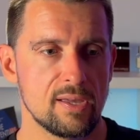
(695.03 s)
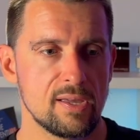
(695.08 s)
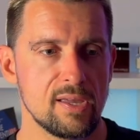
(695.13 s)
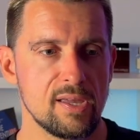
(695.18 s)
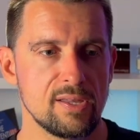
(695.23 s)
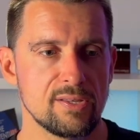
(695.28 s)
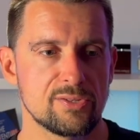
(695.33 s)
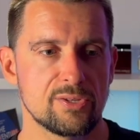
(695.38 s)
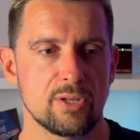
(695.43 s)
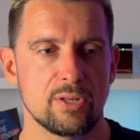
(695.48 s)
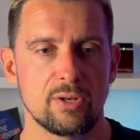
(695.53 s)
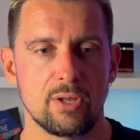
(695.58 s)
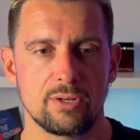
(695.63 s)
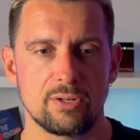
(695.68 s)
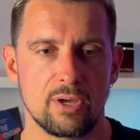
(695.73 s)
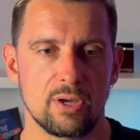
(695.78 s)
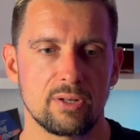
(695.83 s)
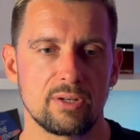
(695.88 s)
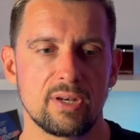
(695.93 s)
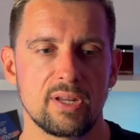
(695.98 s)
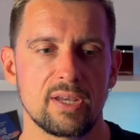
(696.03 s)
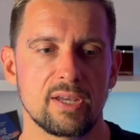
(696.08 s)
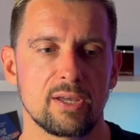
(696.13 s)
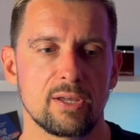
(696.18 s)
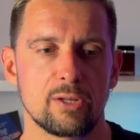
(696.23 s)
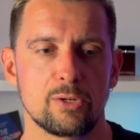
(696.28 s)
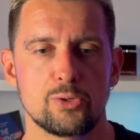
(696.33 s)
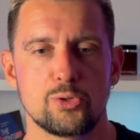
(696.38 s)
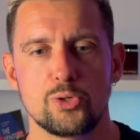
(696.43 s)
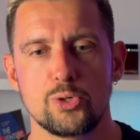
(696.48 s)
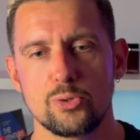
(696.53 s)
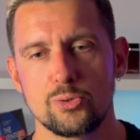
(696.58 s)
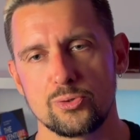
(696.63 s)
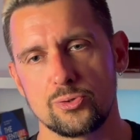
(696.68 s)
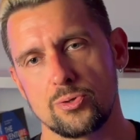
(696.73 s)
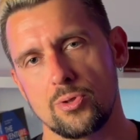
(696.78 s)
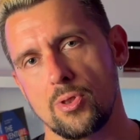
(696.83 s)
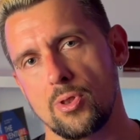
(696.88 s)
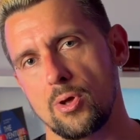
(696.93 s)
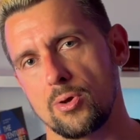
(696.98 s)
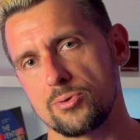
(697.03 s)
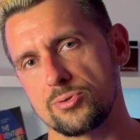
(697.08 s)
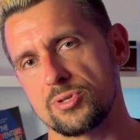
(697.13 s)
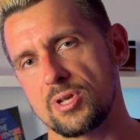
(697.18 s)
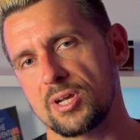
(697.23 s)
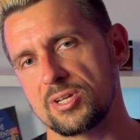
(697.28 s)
is not only choose those